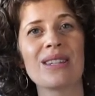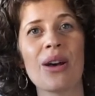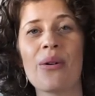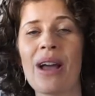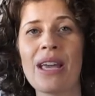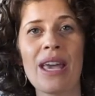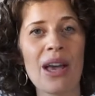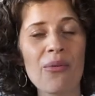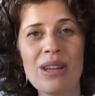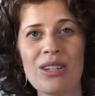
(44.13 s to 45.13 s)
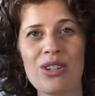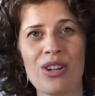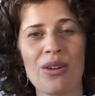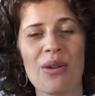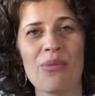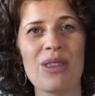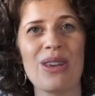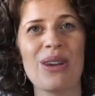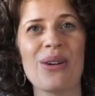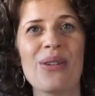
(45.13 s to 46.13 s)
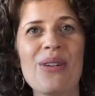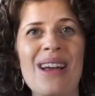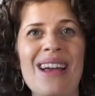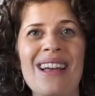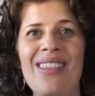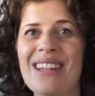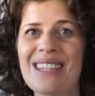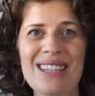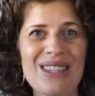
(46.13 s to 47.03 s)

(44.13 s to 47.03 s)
so I can't wait to share them with you. Let's get